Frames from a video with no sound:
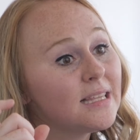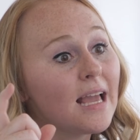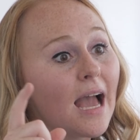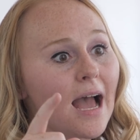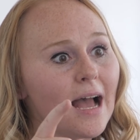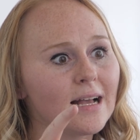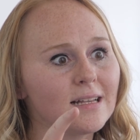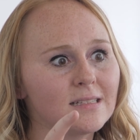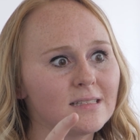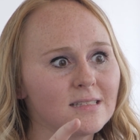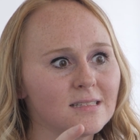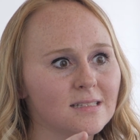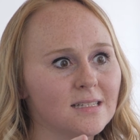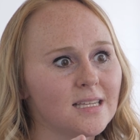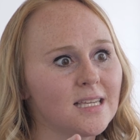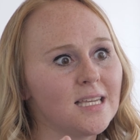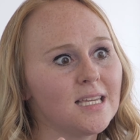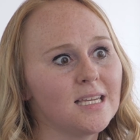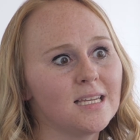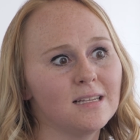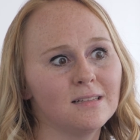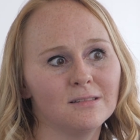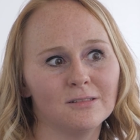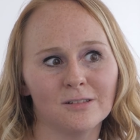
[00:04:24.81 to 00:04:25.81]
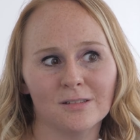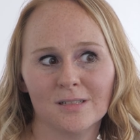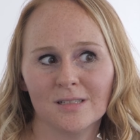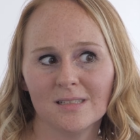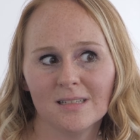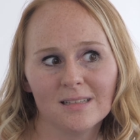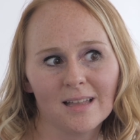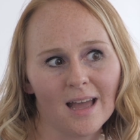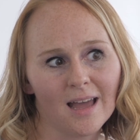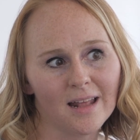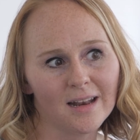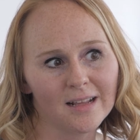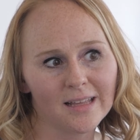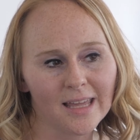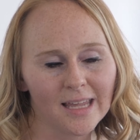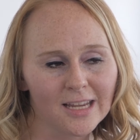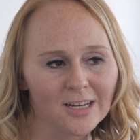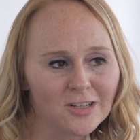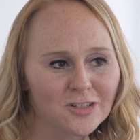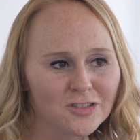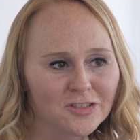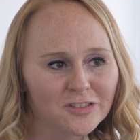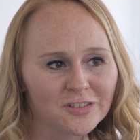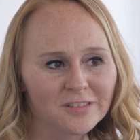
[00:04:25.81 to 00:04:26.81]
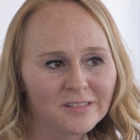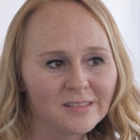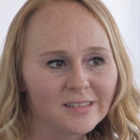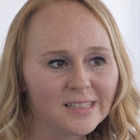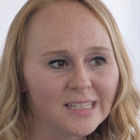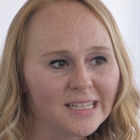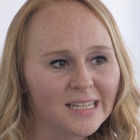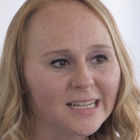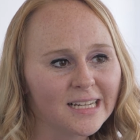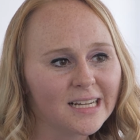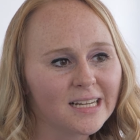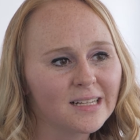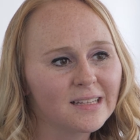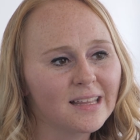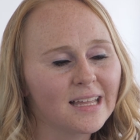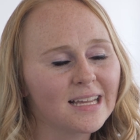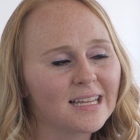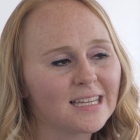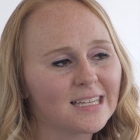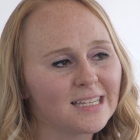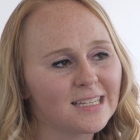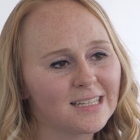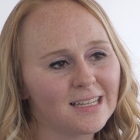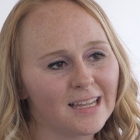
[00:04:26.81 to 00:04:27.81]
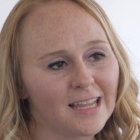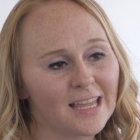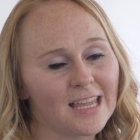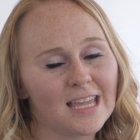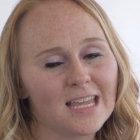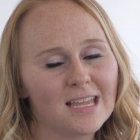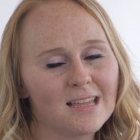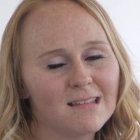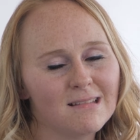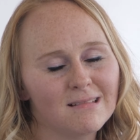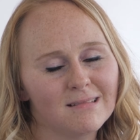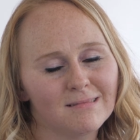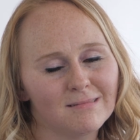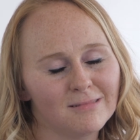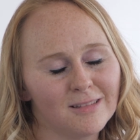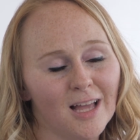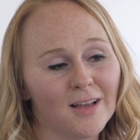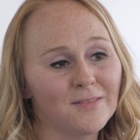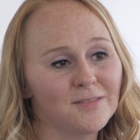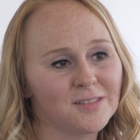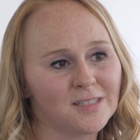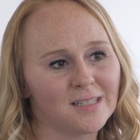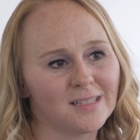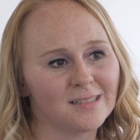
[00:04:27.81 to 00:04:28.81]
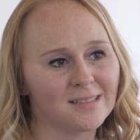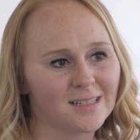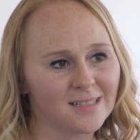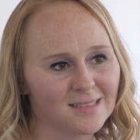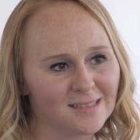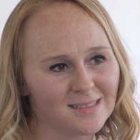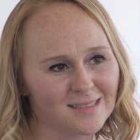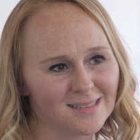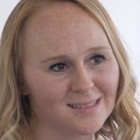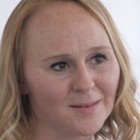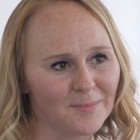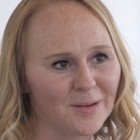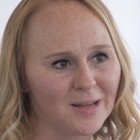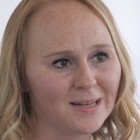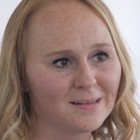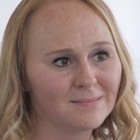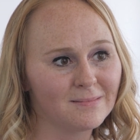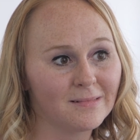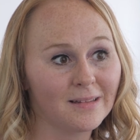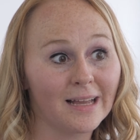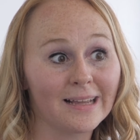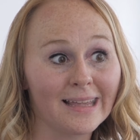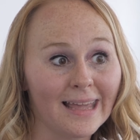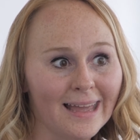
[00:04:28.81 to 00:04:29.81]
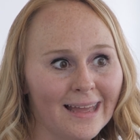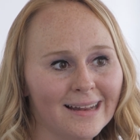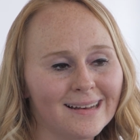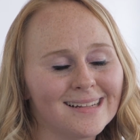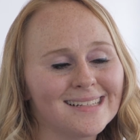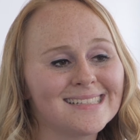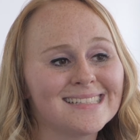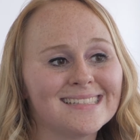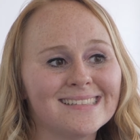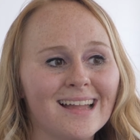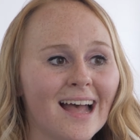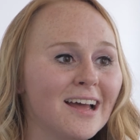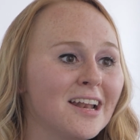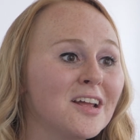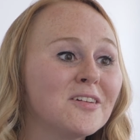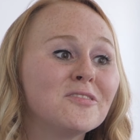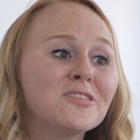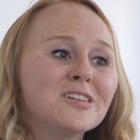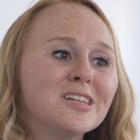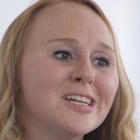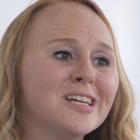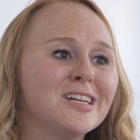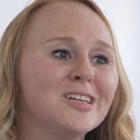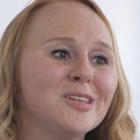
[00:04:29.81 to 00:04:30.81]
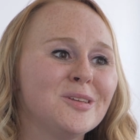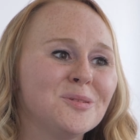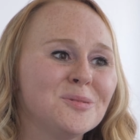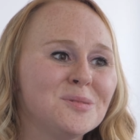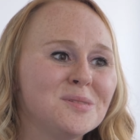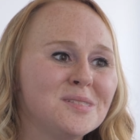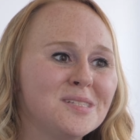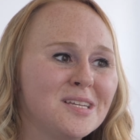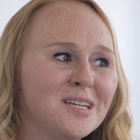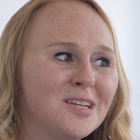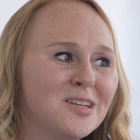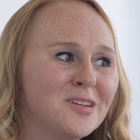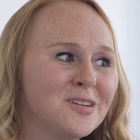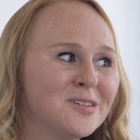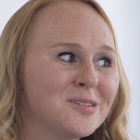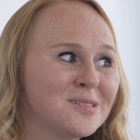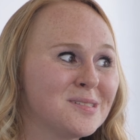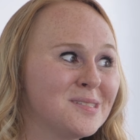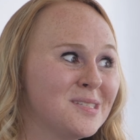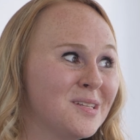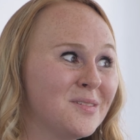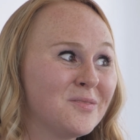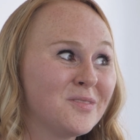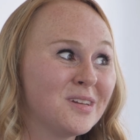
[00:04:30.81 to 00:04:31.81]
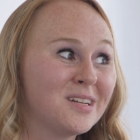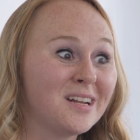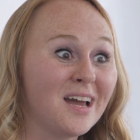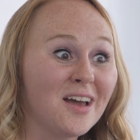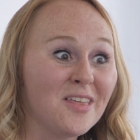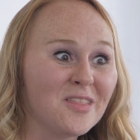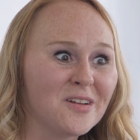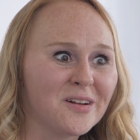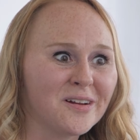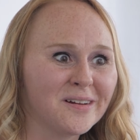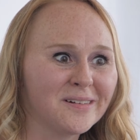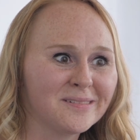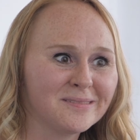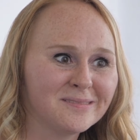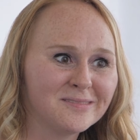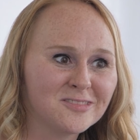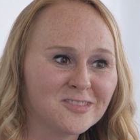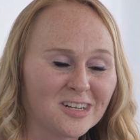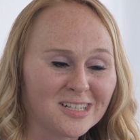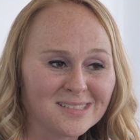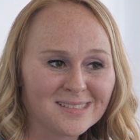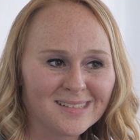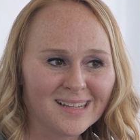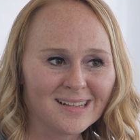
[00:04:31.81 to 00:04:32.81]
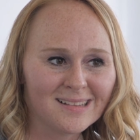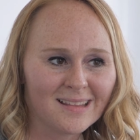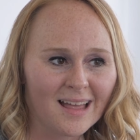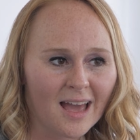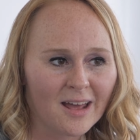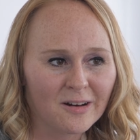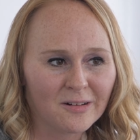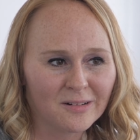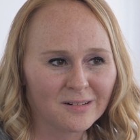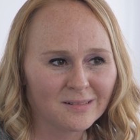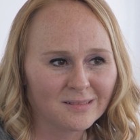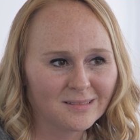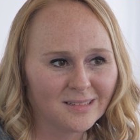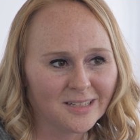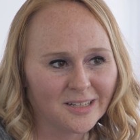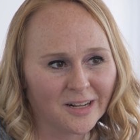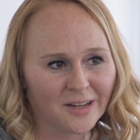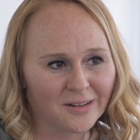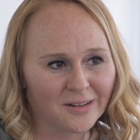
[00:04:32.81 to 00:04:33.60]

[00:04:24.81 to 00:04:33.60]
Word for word: Yes, he looks at that occasionally. Like he, he loves it because I mean, again, it's not every day you see your significant other dressed like that or you